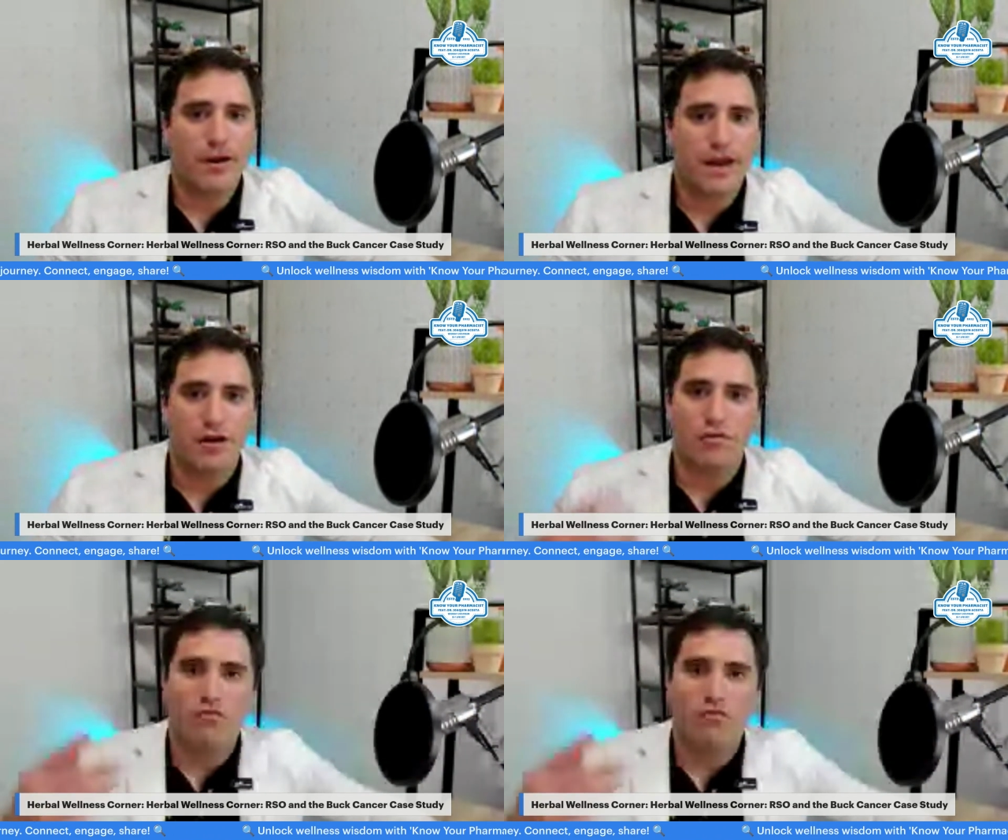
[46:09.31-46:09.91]
Had a
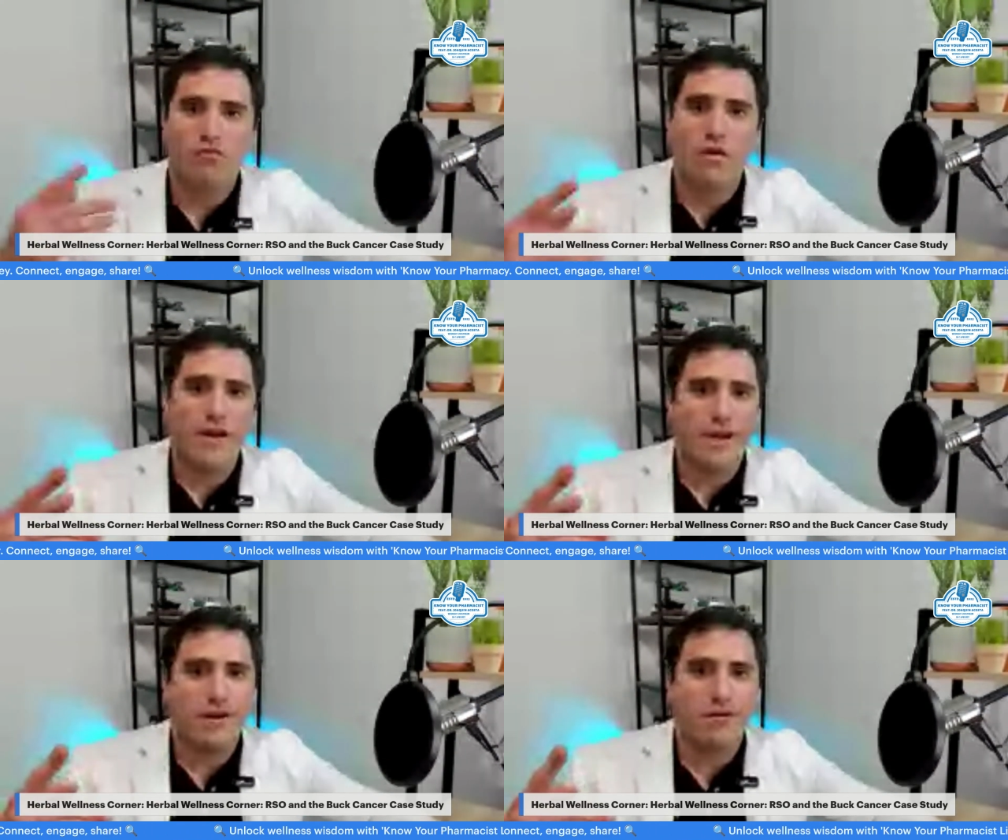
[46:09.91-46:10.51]
great
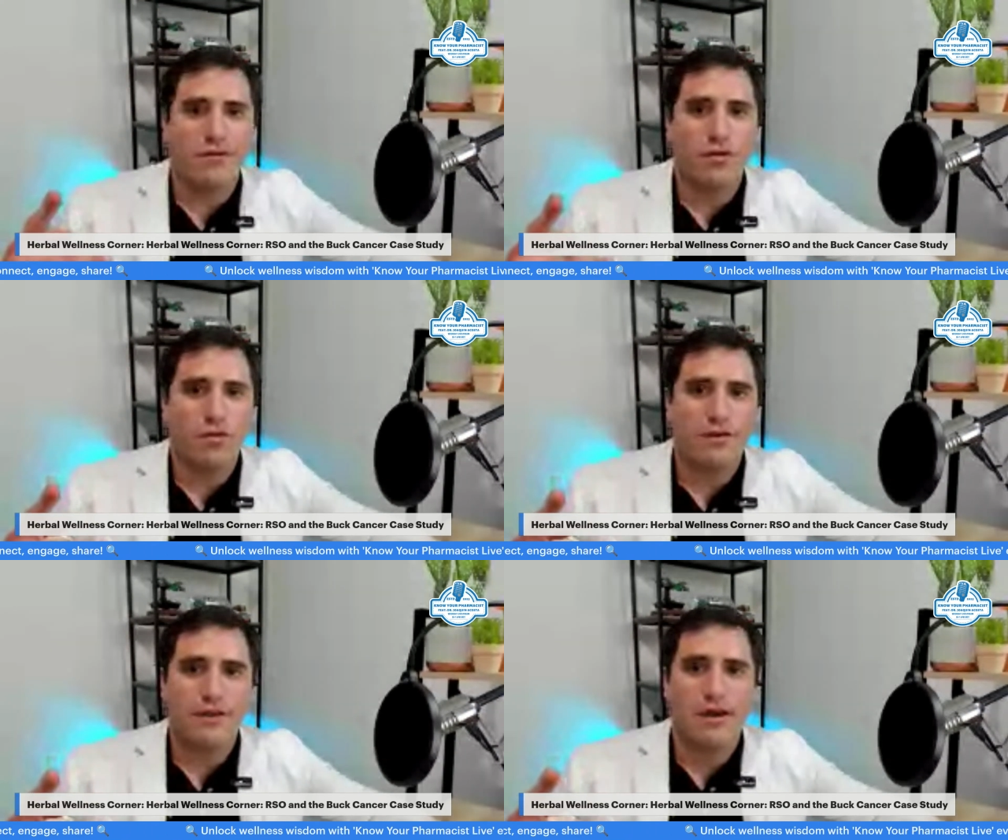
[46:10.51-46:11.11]
interview with
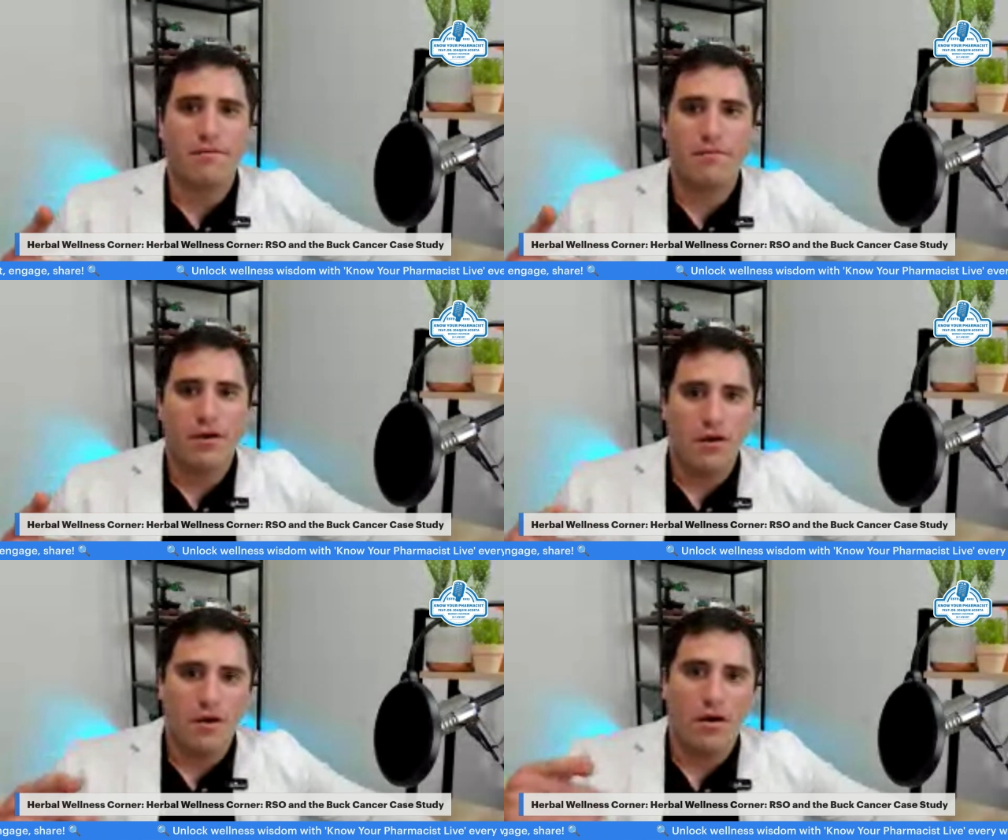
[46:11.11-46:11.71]
them
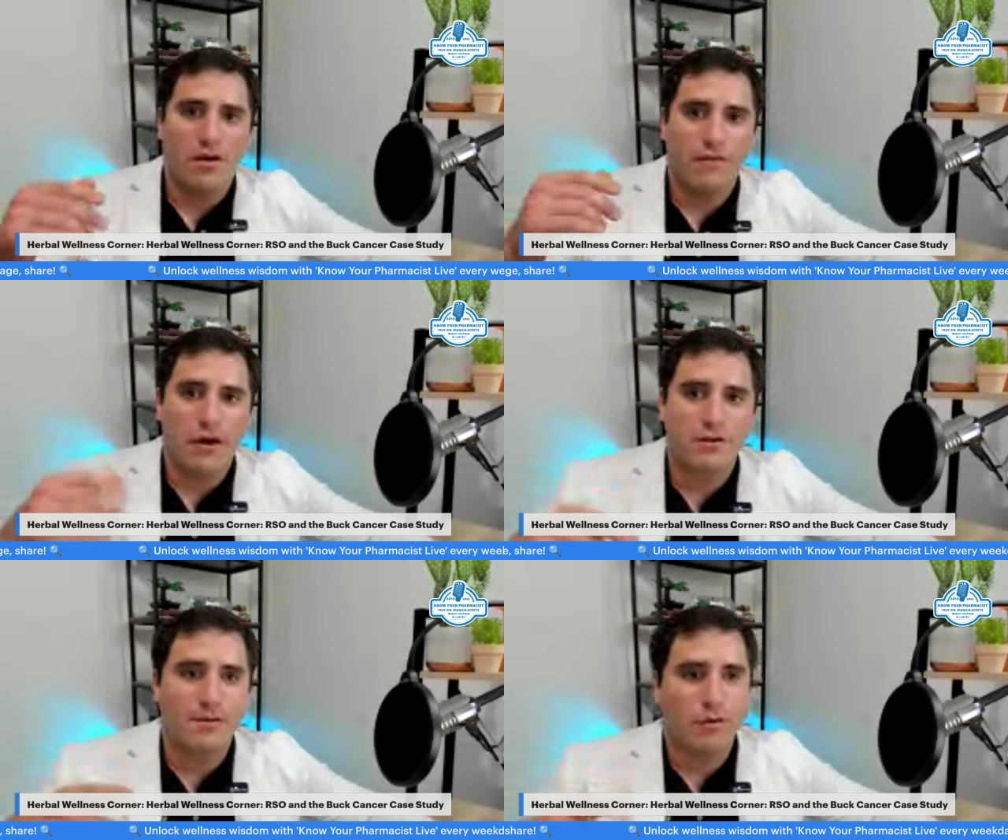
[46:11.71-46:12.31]
on Vado
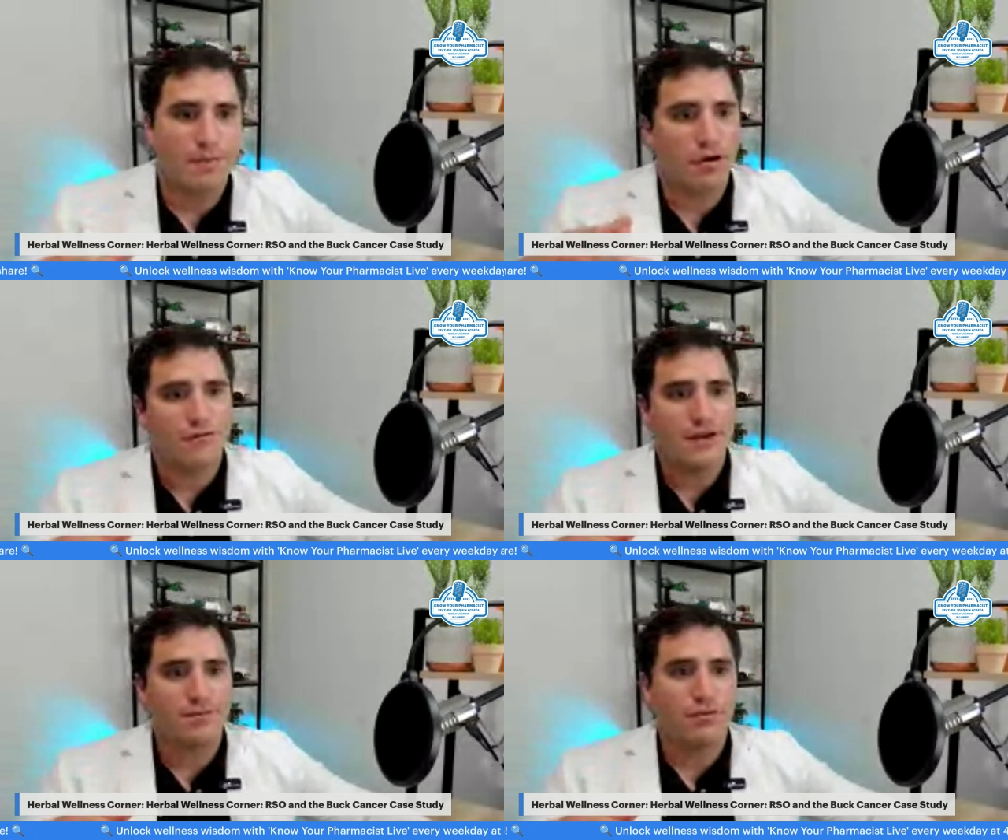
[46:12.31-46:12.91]
Speedway Park's
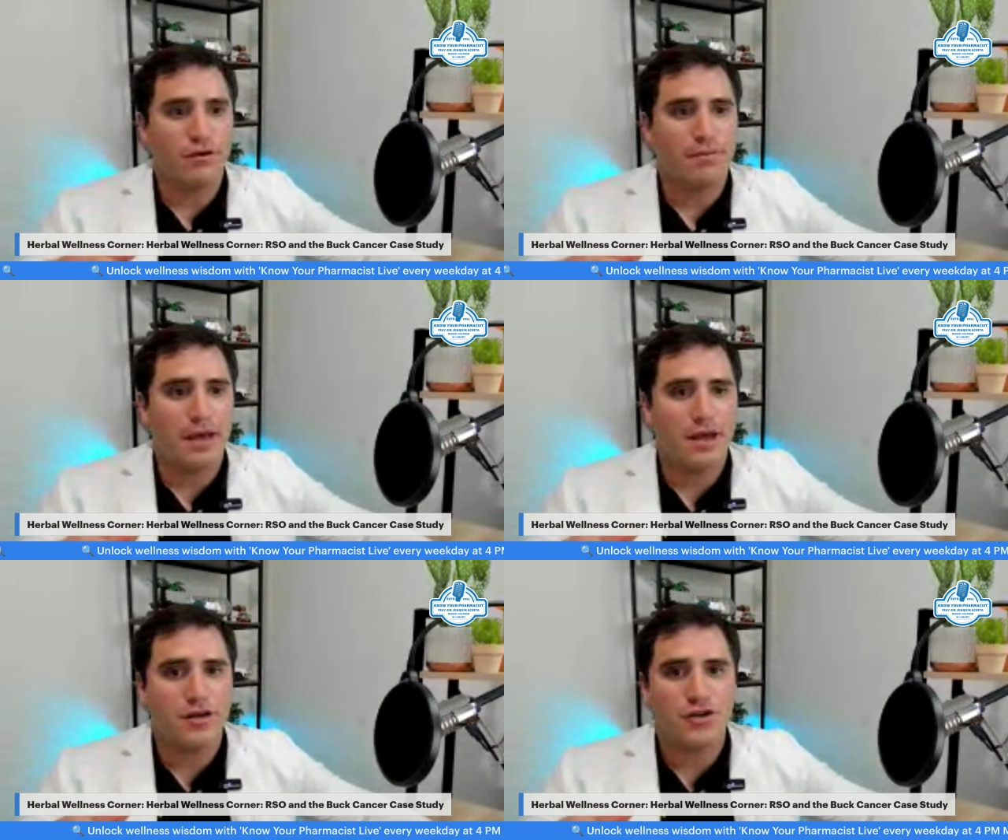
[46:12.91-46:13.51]
Facebook
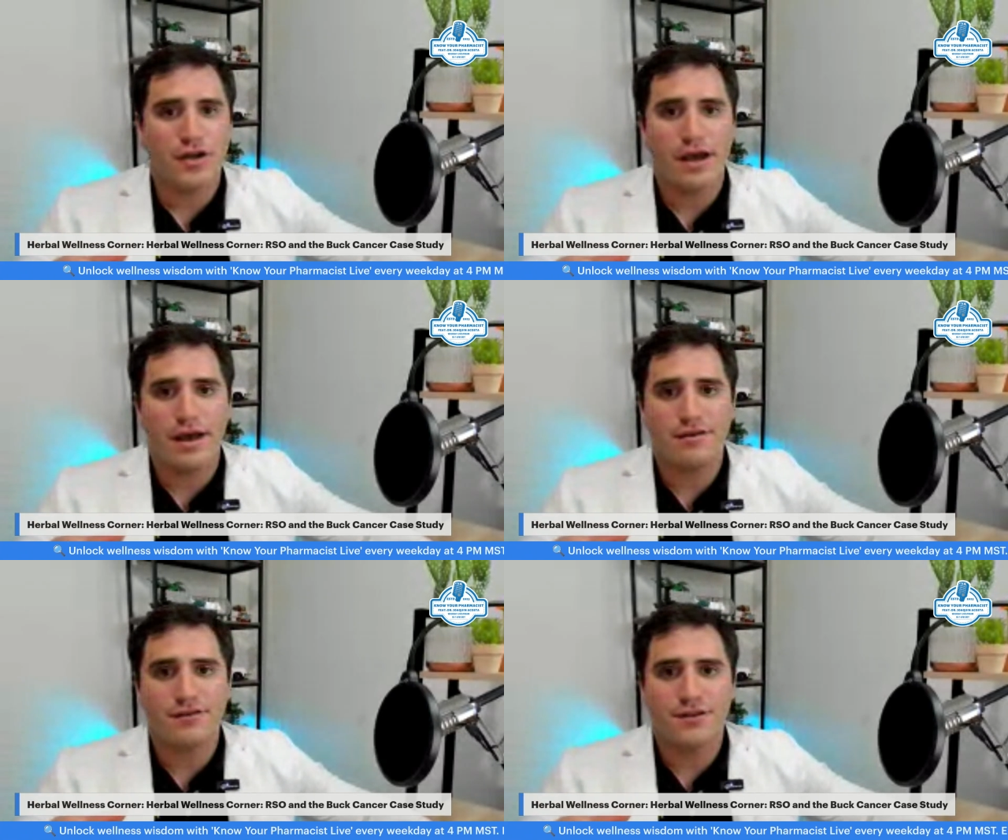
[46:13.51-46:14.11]
page,
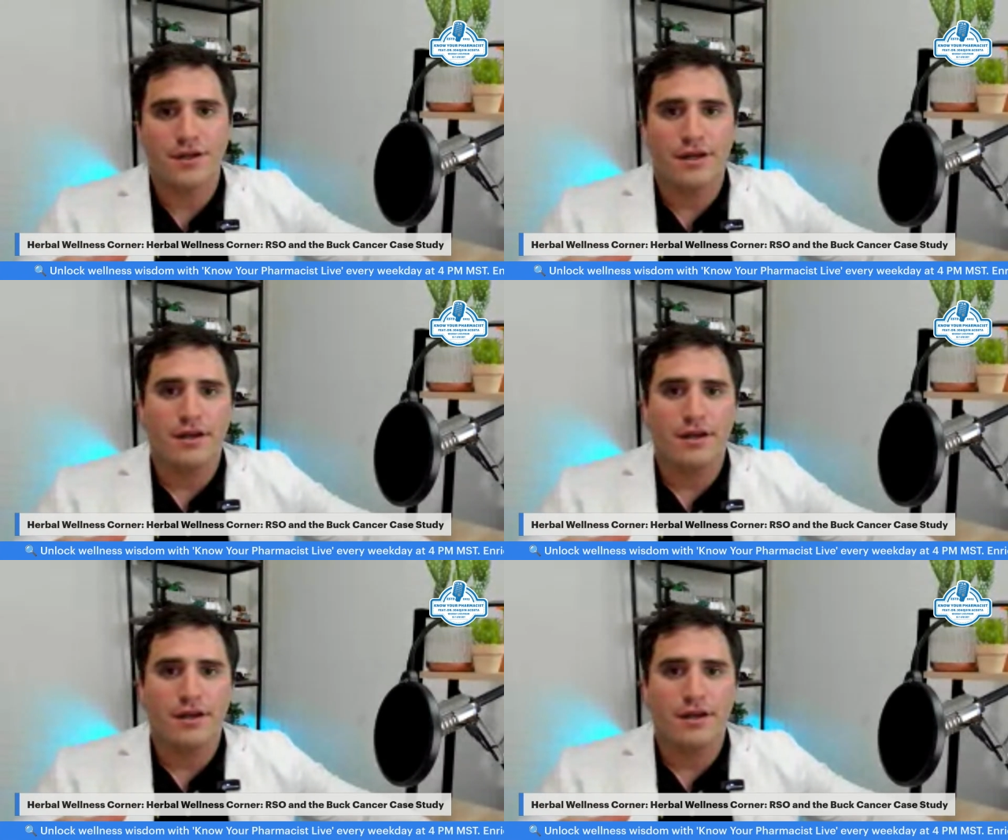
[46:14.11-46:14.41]
guys.